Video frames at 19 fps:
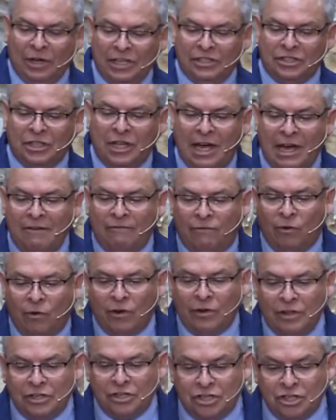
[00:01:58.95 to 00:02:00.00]
his life
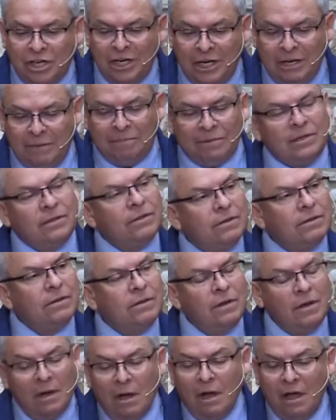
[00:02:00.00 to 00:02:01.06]
for the sheep.
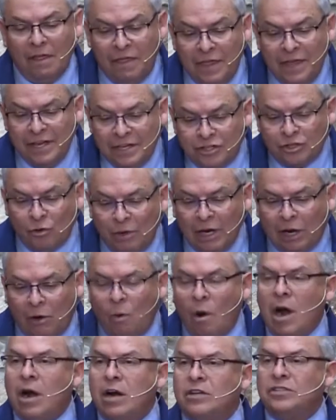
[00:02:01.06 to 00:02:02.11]
This
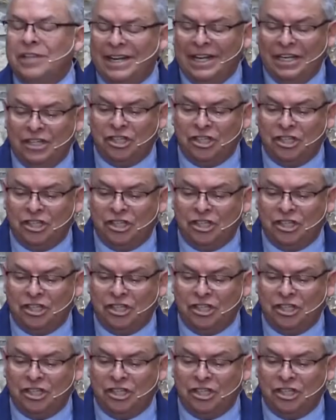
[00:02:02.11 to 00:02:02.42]
requires that a